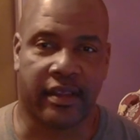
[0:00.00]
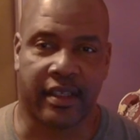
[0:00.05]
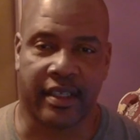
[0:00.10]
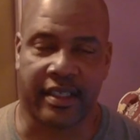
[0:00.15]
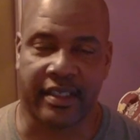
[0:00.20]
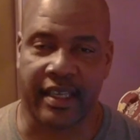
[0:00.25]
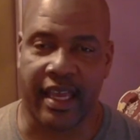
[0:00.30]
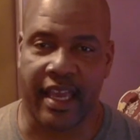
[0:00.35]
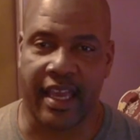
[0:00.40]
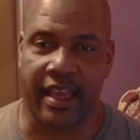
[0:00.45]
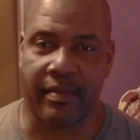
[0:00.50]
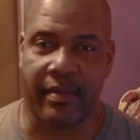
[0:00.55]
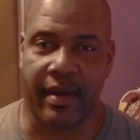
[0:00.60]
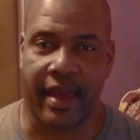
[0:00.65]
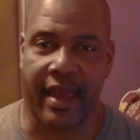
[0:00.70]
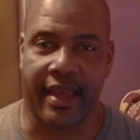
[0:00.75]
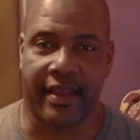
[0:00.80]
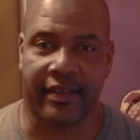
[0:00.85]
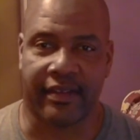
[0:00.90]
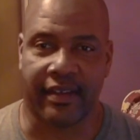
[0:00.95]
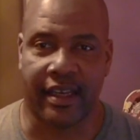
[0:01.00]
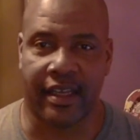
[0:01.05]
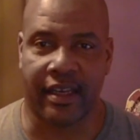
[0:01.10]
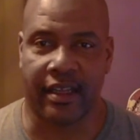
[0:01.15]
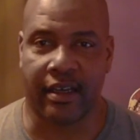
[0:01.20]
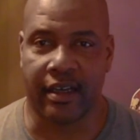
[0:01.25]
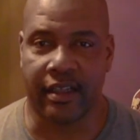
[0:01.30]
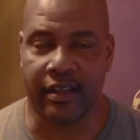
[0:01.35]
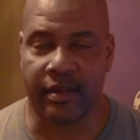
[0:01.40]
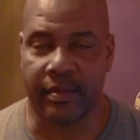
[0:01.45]
the same as
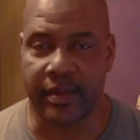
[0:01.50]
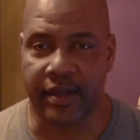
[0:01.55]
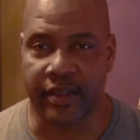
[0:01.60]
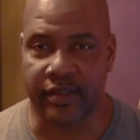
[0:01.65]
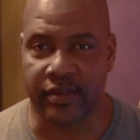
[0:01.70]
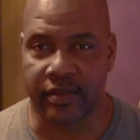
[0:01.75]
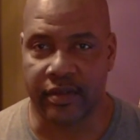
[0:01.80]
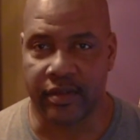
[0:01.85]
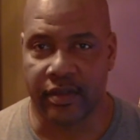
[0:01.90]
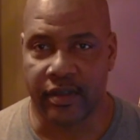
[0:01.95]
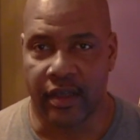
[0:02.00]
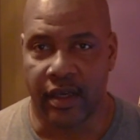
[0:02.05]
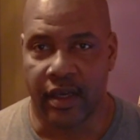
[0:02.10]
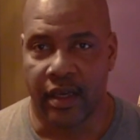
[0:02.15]
any other muscle.